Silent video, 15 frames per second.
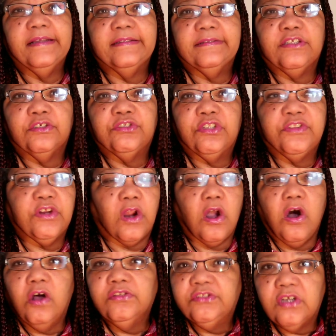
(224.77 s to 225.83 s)
they're
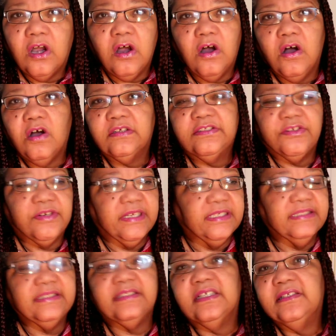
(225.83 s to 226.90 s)
all dogs, they're
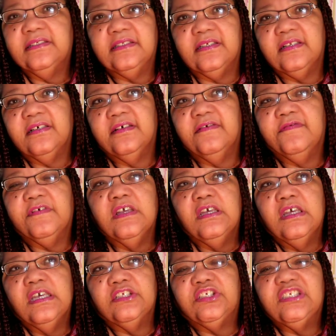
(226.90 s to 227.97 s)
insensitive,"
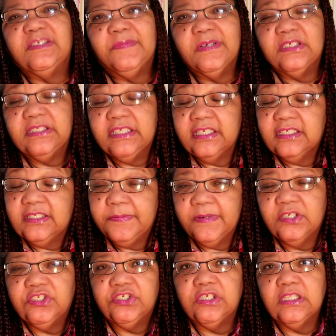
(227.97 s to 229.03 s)
and she said
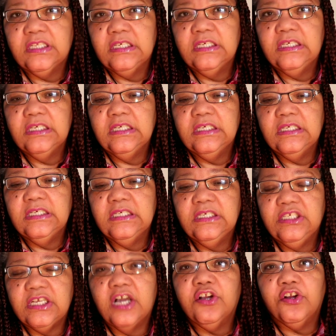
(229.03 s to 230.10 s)
especially
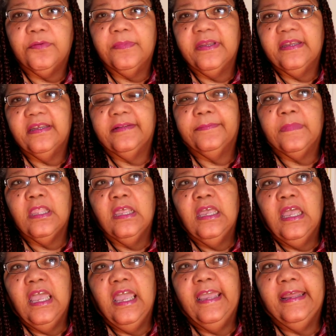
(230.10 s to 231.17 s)
younger men.
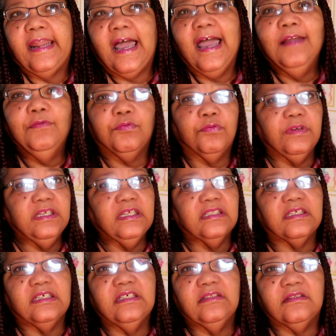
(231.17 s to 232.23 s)
And I
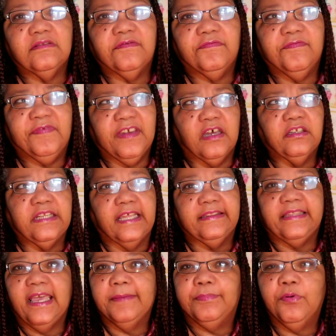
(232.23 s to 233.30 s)
really felt
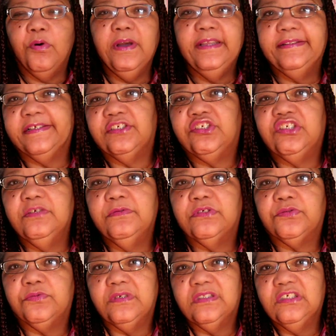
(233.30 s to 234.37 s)
at that point that she
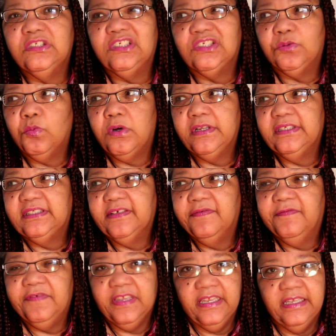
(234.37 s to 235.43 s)
was really just wanting to
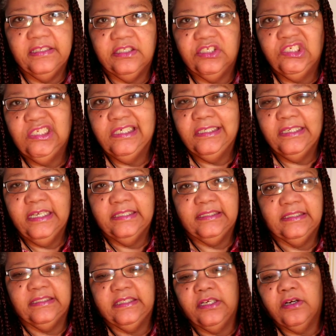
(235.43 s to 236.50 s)
vent. She didn't
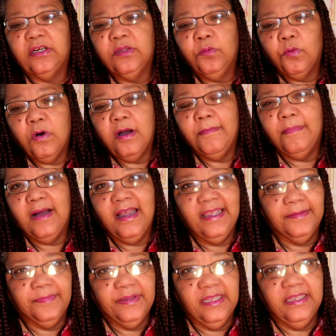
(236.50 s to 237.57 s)
necessarily want my
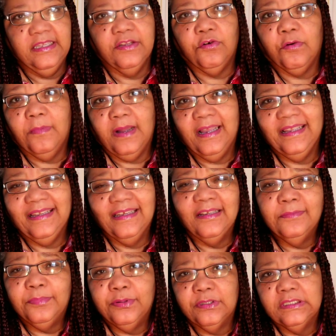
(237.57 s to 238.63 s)
opinion or my
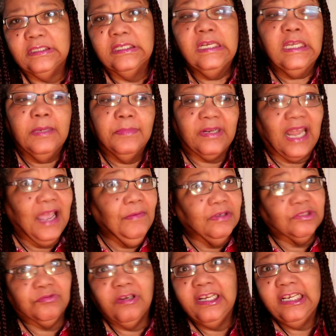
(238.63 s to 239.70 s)
input, but I
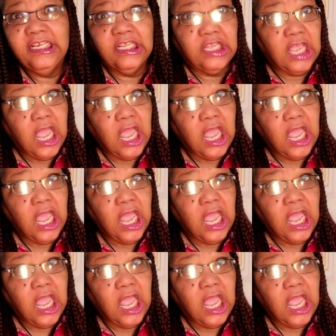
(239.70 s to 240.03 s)
was ready to